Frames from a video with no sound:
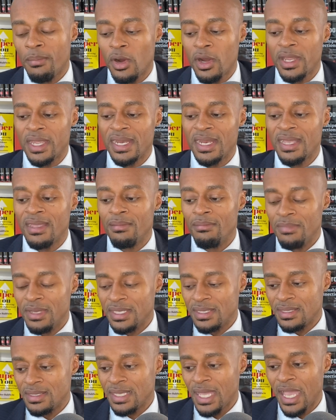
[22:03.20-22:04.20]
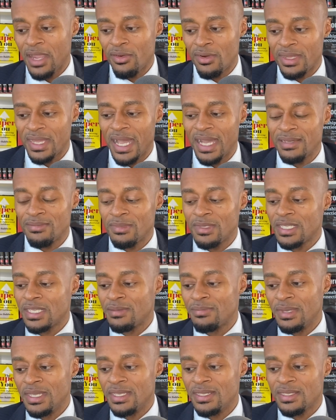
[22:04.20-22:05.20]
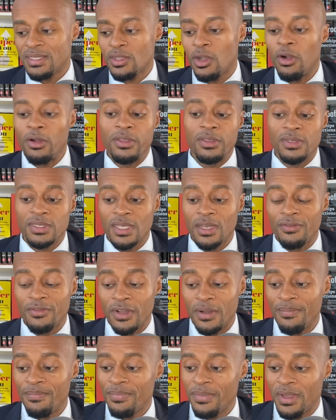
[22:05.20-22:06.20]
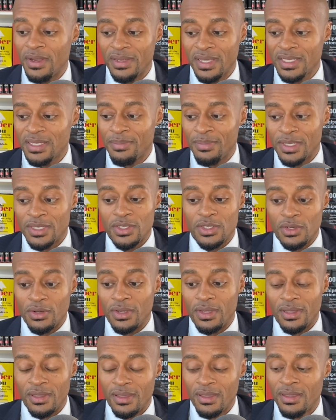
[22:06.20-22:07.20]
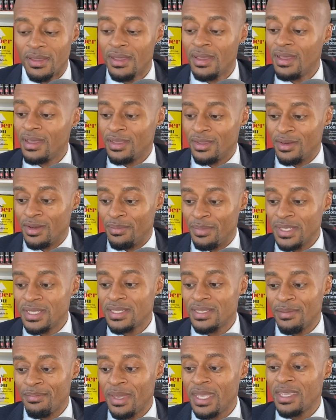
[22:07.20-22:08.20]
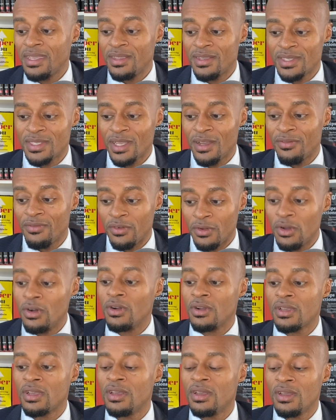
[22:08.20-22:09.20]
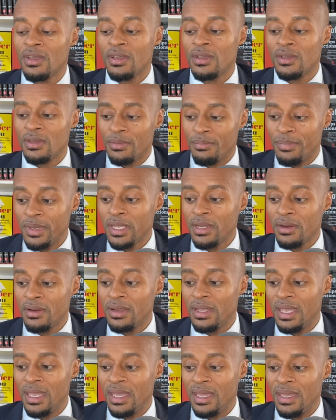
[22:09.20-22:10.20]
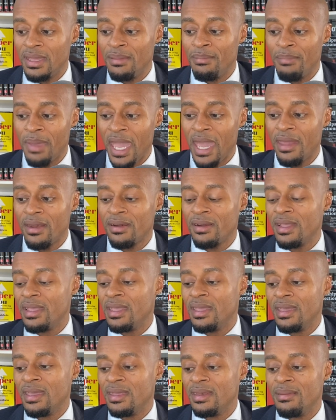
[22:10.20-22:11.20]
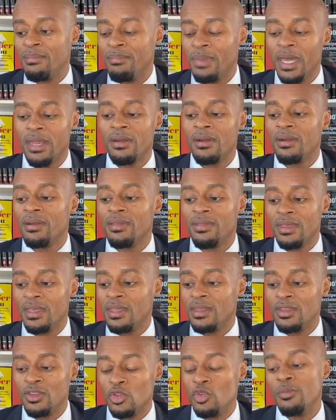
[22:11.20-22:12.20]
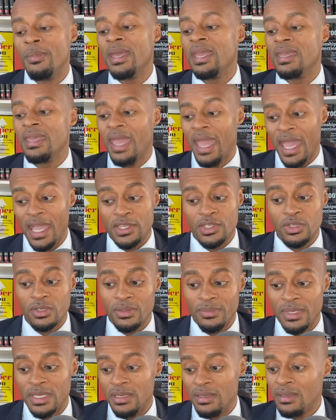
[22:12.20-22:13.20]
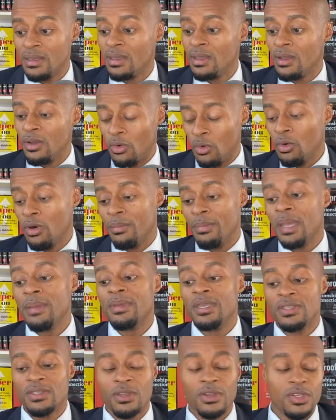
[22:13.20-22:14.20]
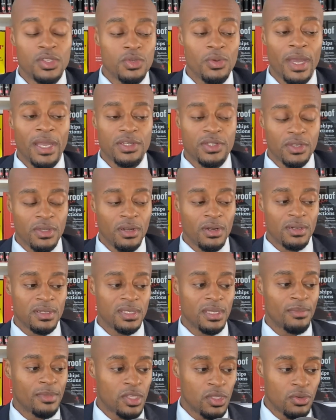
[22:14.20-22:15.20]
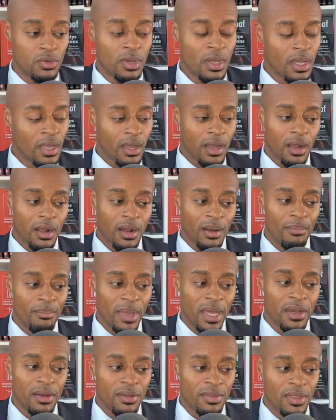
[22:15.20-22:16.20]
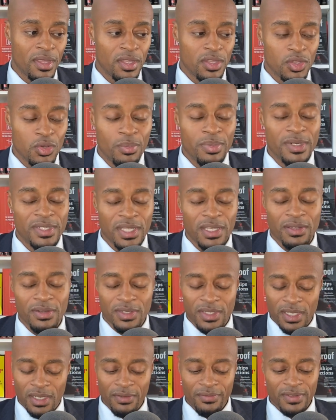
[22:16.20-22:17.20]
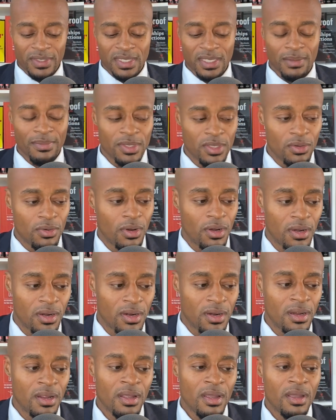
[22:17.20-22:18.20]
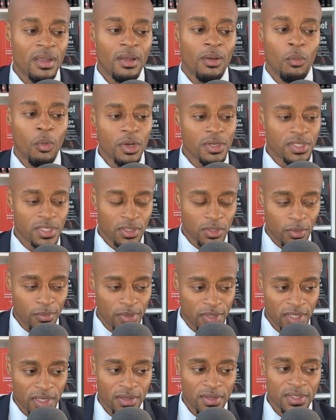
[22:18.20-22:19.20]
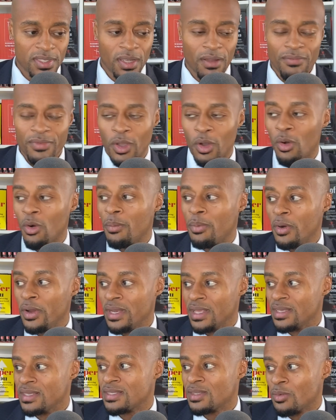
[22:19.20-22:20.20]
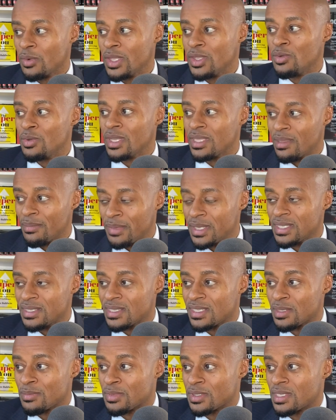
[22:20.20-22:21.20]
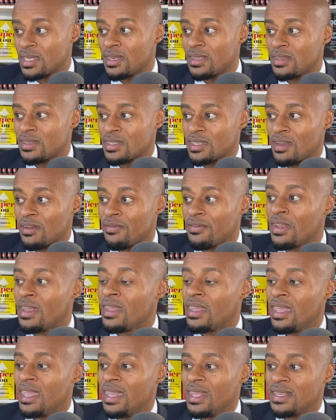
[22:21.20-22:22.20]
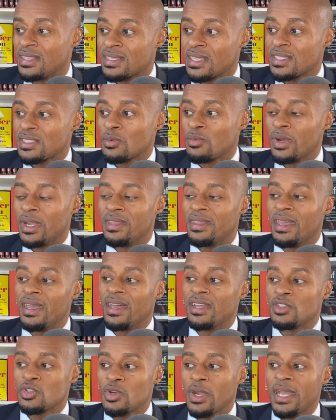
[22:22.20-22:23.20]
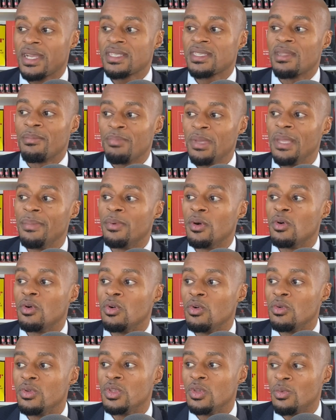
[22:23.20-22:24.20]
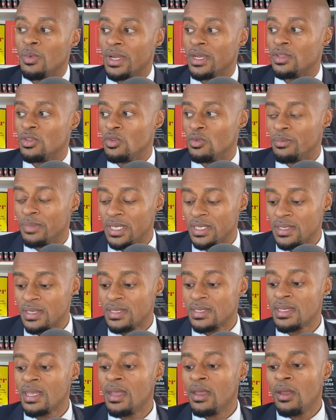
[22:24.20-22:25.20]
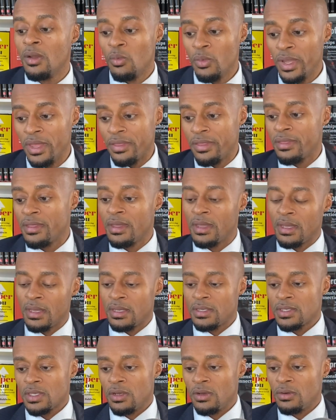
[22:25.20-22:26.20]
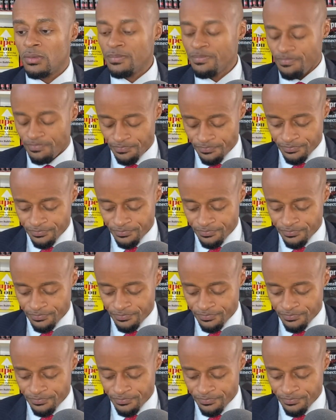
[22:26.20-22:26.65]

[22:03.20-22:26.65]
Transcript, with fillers: marketing business. Aggrandizement just means talking yourself up. All right, that's the business you're in. You're in the business of making yourself look bigger and badder and better than you may actually be, or maybe as good as you actually are. Some of you are better than you present yourself, and some of you are worse than you present yourself. The whole point is the way you get the business is presenting yourself in such a way that attracts the people who you want to do business with. So